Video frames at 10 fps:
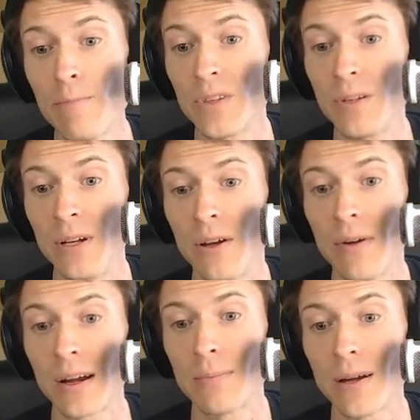to be
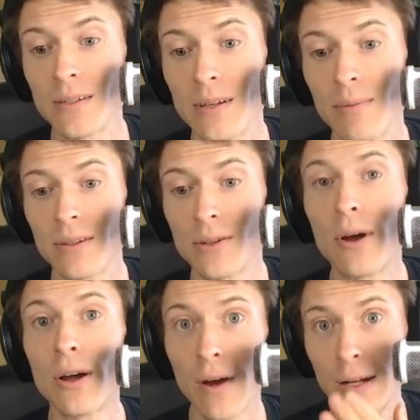correct about something. So
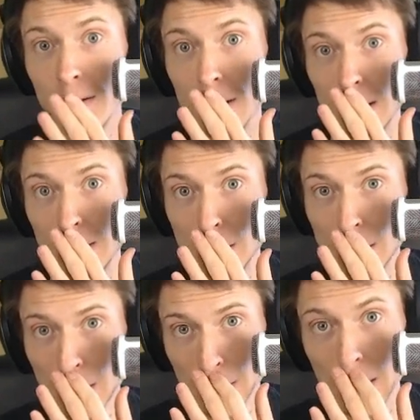
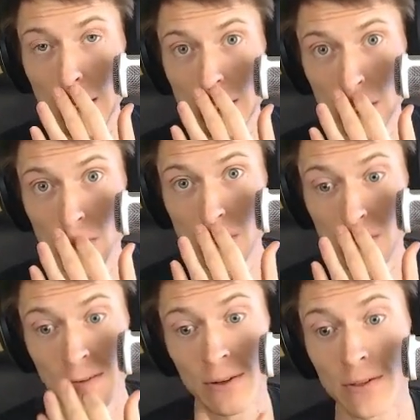congratulations. It's so
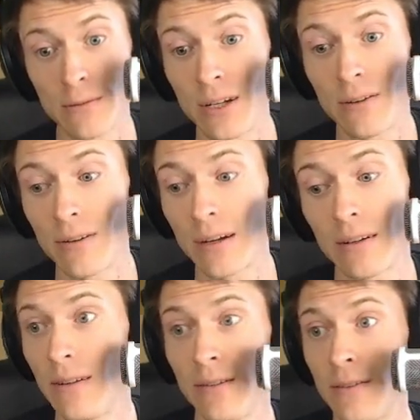difficult to be correct.
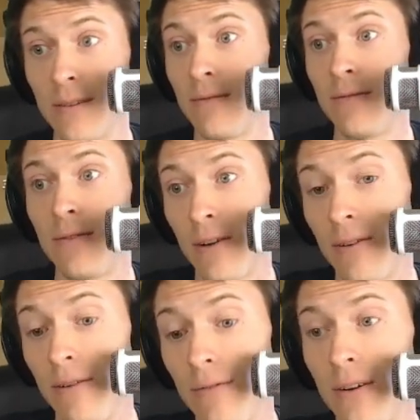It's
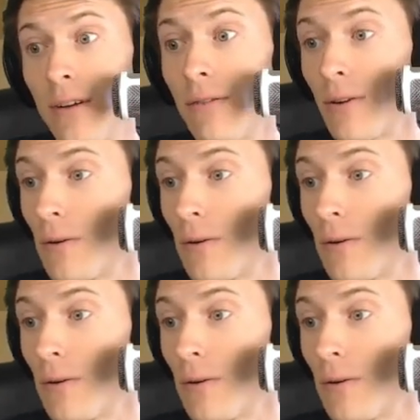very, very difficult.